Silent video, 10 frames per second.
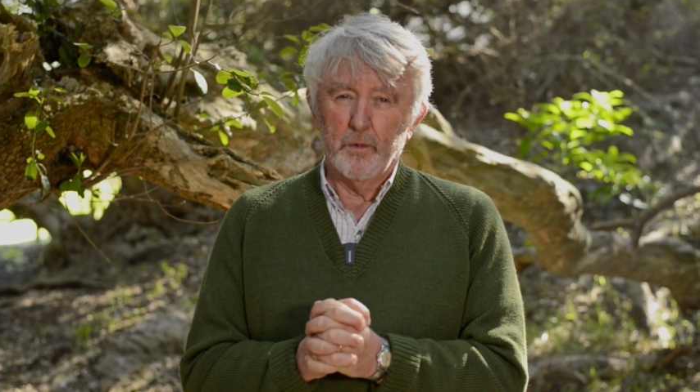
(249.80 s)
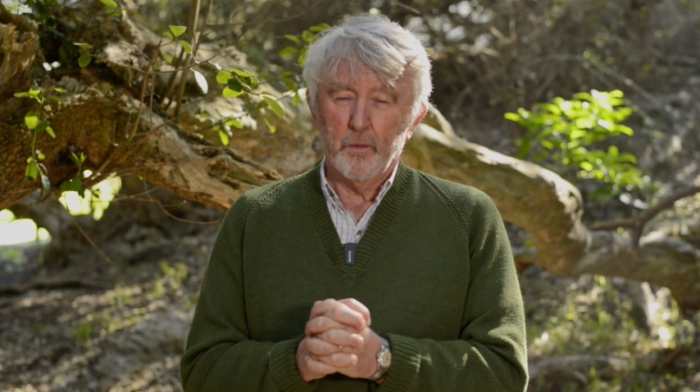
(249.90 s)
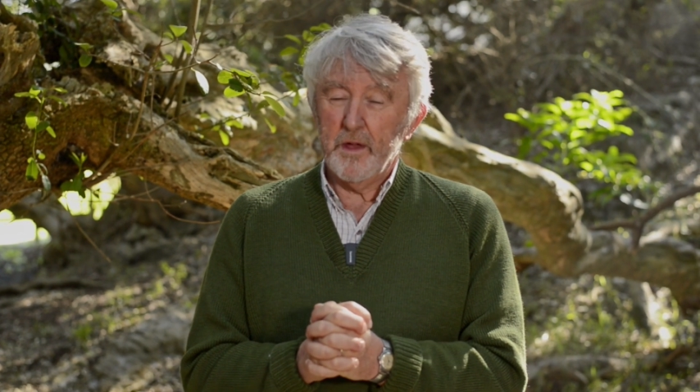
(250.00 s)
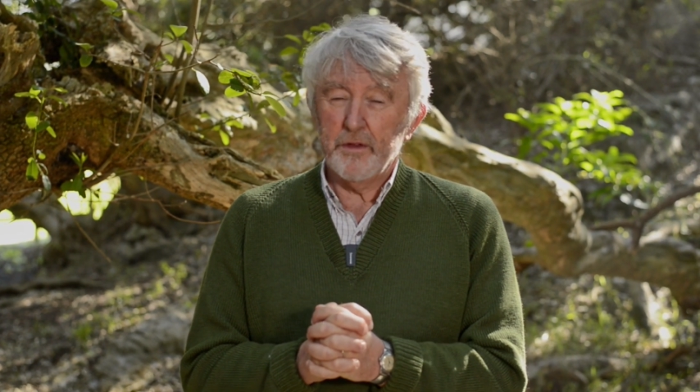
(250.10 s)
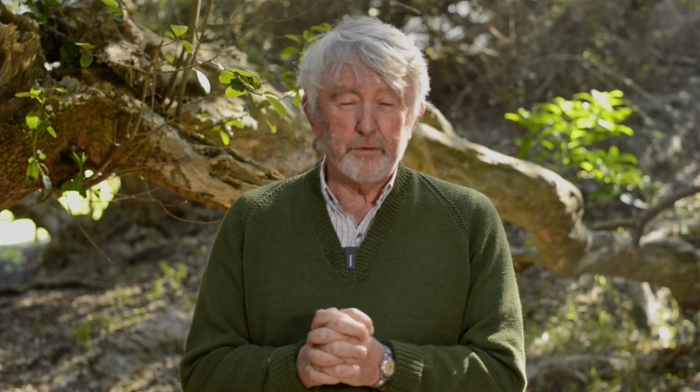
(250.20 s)

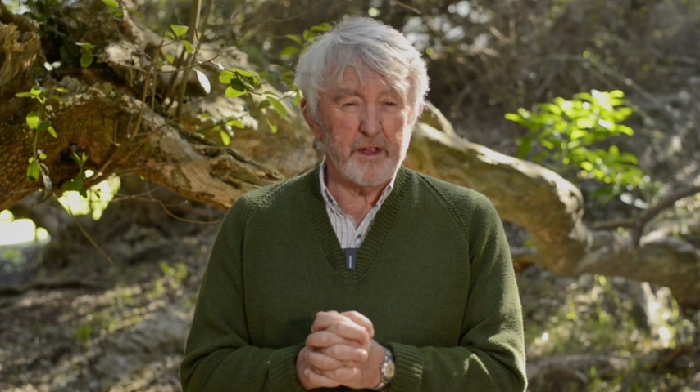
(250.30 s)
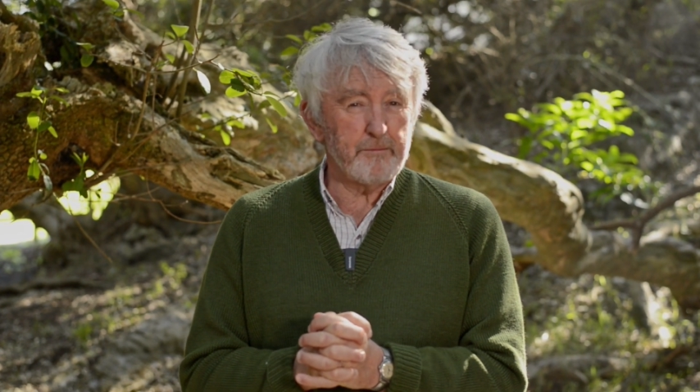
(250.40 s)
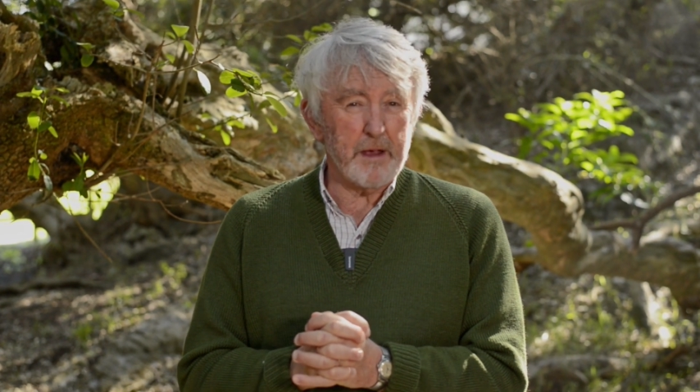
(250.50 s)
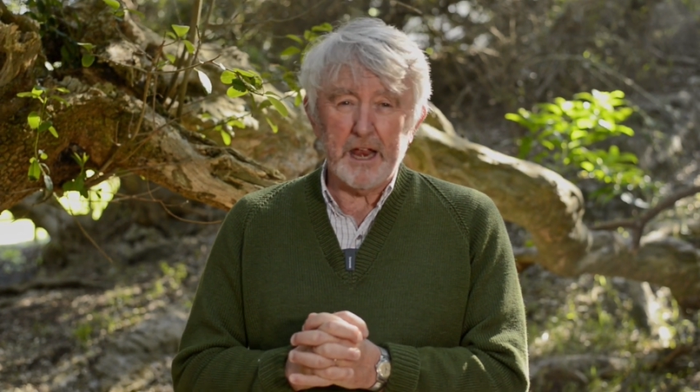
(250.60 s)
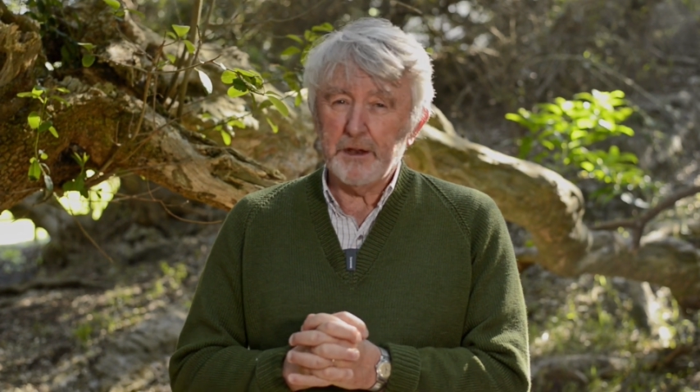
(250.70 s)
whether
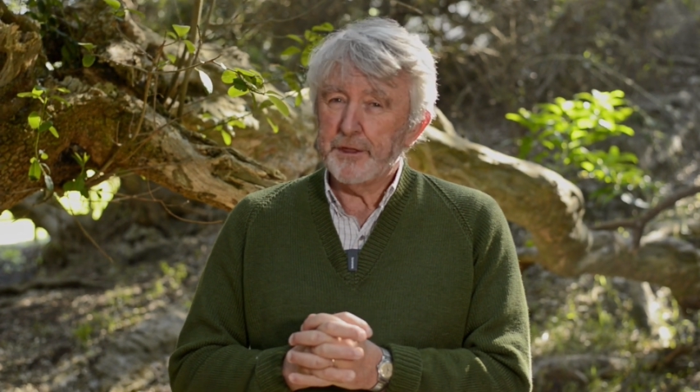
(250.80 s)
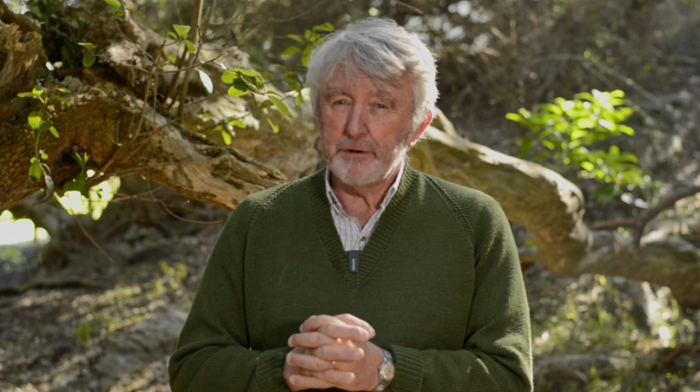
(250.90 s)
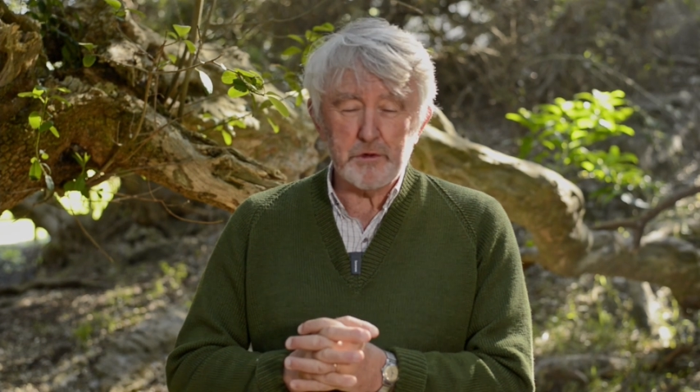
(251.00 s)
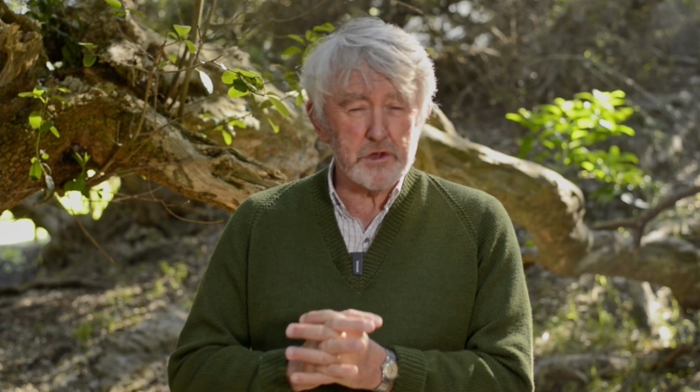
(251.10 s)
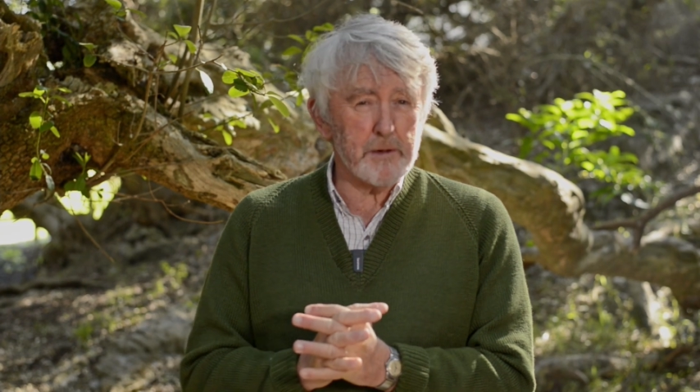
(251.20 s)
we've been
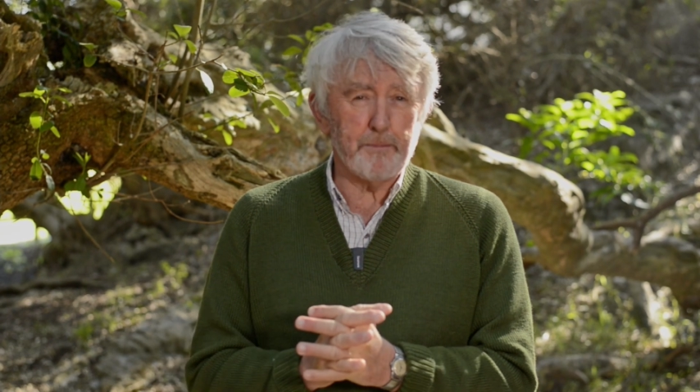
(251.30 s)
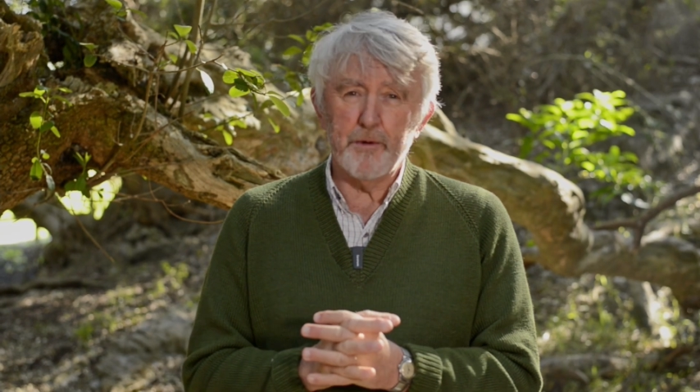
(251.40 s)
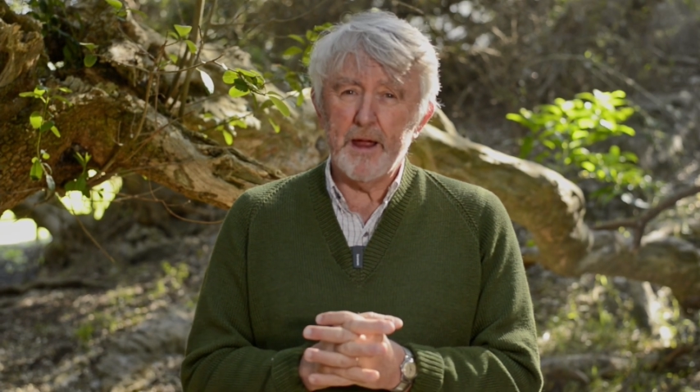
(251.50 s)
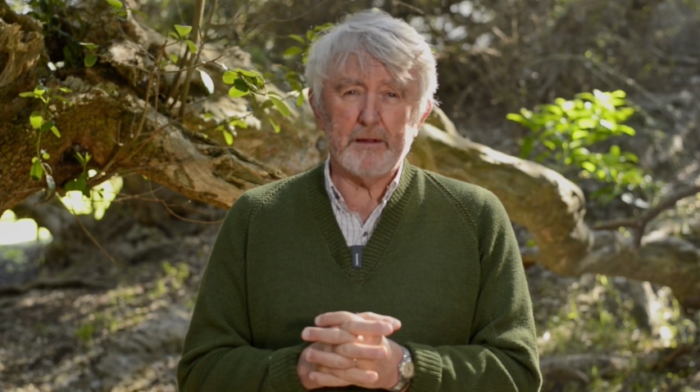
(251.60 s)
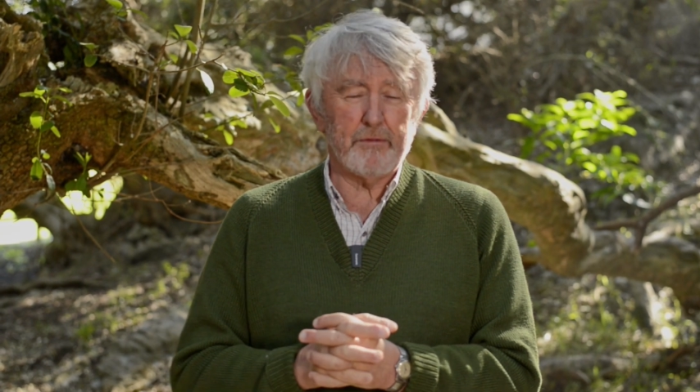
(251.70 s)
through
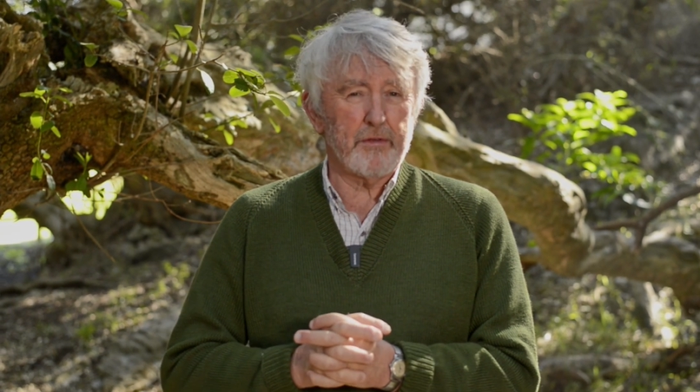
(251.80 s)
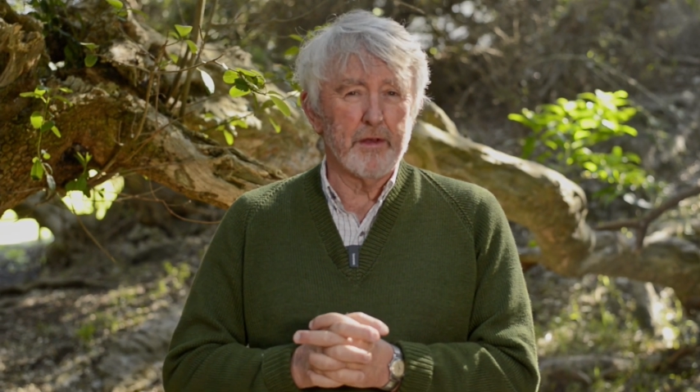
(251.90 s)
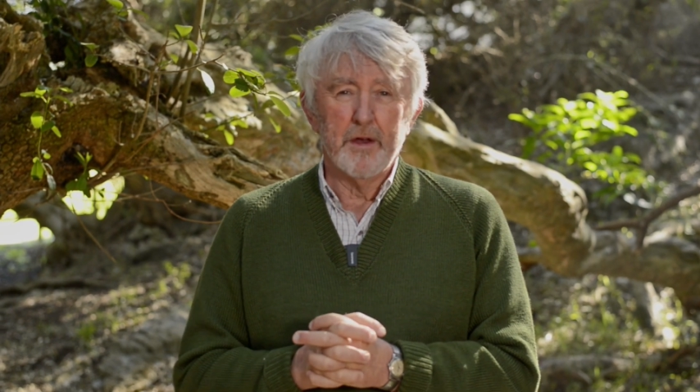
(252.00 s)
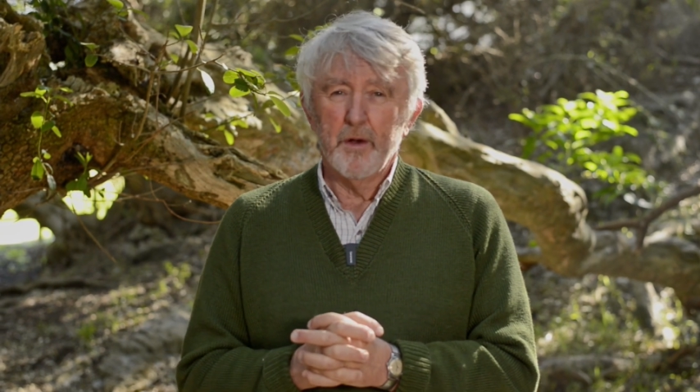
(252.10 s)
shipwrecks,